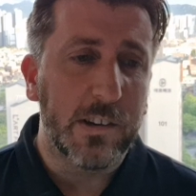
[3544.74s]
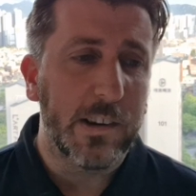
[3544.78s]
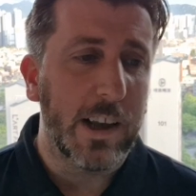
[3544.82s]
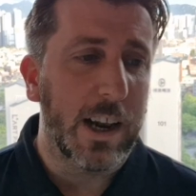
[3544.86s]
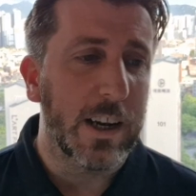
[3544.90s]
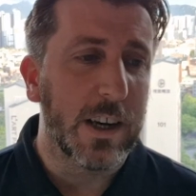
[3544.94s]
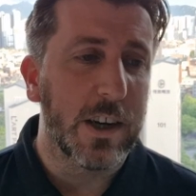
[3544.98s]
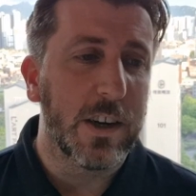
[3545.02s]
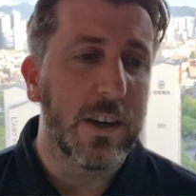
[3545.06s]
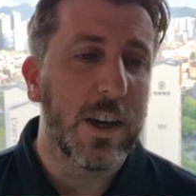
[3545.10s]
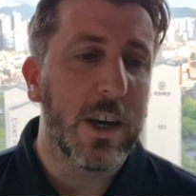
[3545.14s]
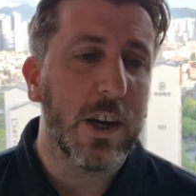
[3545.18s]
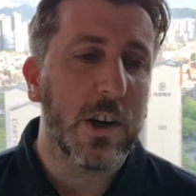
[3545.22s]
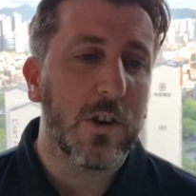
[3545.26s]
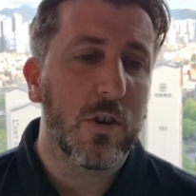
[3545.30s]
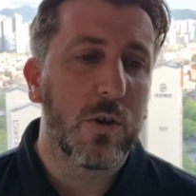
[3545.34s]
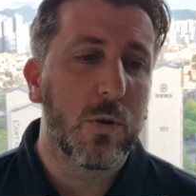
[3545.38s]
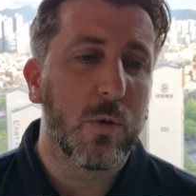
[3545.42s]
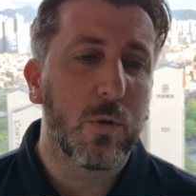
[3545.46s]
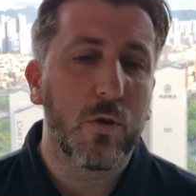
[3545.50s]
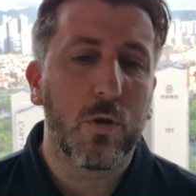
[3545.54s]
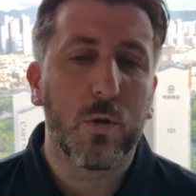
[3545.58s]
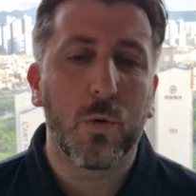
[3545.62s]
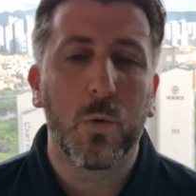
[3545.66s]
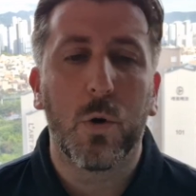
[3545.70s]
Italian
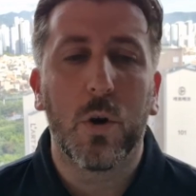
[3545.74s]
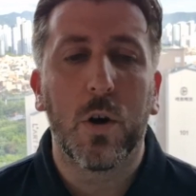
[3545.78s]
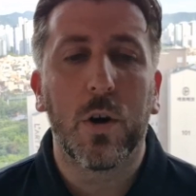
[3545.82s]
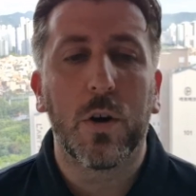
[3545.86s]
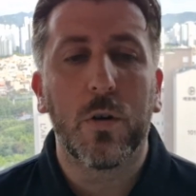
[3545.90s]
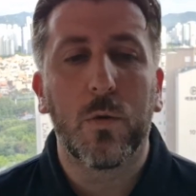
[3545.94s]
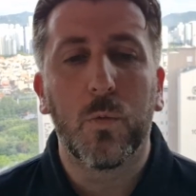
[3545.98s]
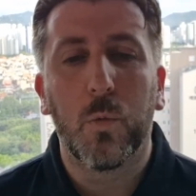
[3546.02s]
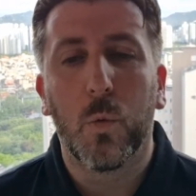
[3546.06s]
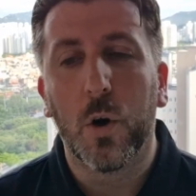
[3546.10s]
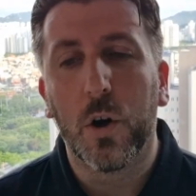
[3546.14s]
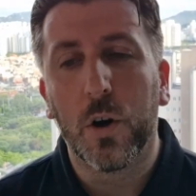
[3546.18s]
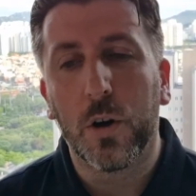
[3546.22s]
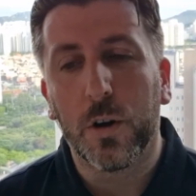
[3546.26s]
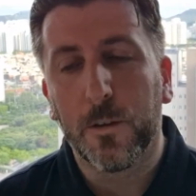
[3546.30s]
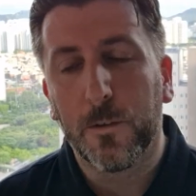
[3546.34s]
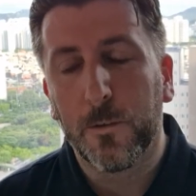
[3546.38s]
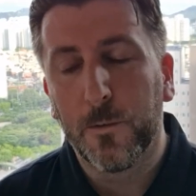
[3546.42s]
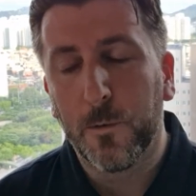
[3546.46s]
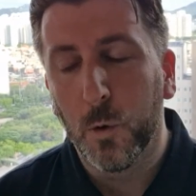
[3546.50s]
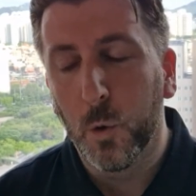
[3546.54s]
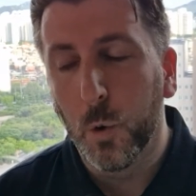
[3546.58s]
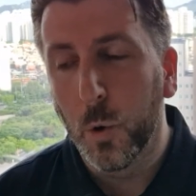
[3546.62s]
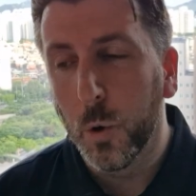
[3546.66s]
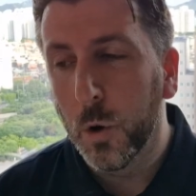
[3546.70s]
national squad, worked
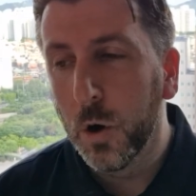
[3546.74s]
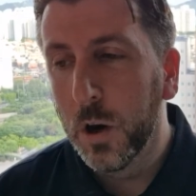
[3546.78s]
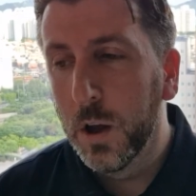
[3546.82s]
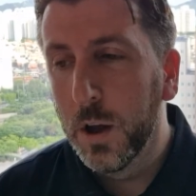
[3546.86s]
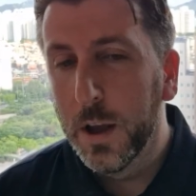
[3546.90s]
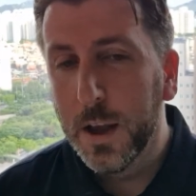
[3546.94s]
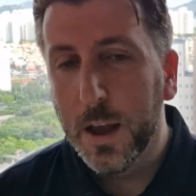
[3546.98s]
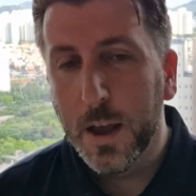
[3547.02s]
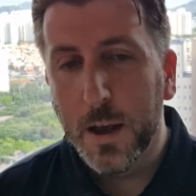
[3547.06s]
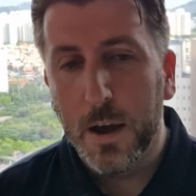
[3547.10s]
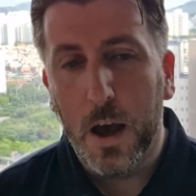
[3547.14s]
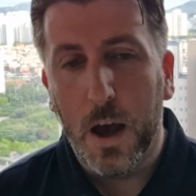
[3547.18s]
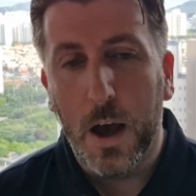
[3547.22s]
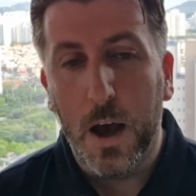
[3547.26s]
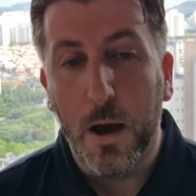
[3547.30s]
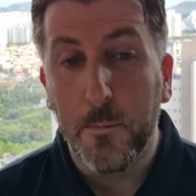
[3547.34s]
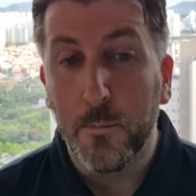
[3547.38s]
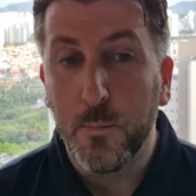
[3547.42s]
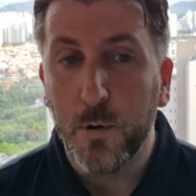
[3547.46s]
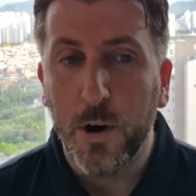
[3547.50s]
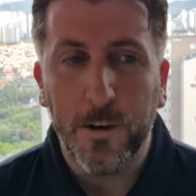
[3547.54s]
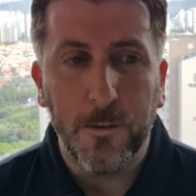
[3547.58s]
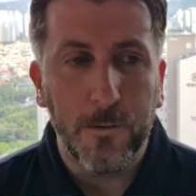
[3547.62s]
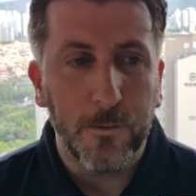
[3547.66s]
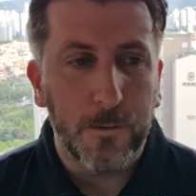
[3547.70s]
for uh,
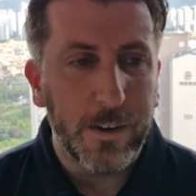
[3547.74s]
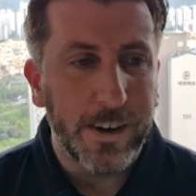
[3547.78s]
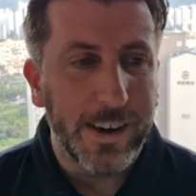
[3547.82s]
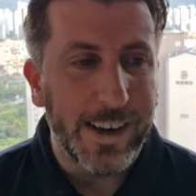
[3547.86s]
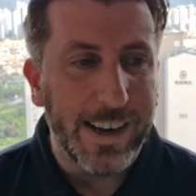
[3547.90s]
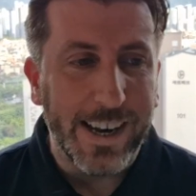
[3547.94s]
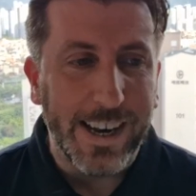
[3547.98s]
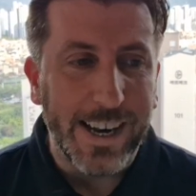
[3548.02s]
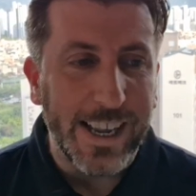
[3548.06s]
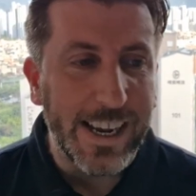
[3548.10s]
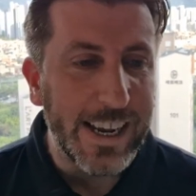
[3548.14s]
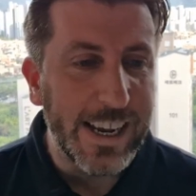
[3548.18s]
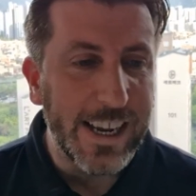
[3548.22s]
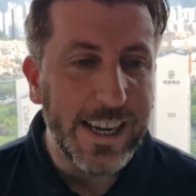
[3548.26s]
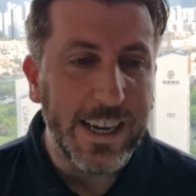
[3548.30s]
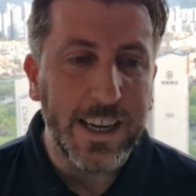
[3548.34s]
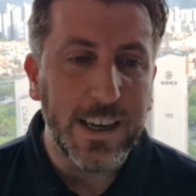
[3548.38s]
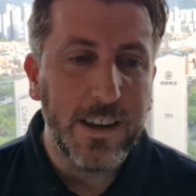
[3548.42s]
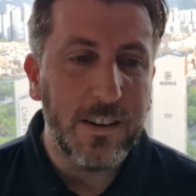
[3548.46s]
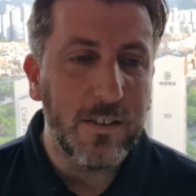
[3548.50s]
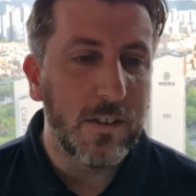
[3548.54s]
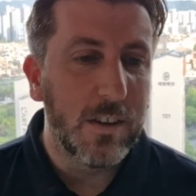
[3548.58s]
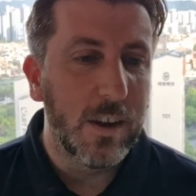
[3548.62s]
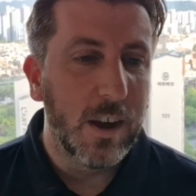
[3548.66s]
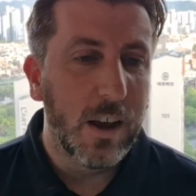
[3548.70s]
Brentford,
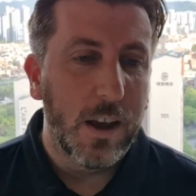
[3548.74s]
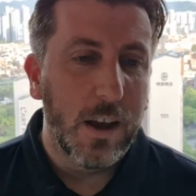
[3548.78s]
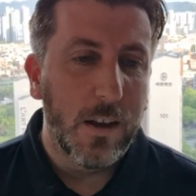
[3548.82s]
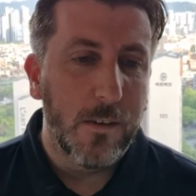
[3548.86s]
Leeds,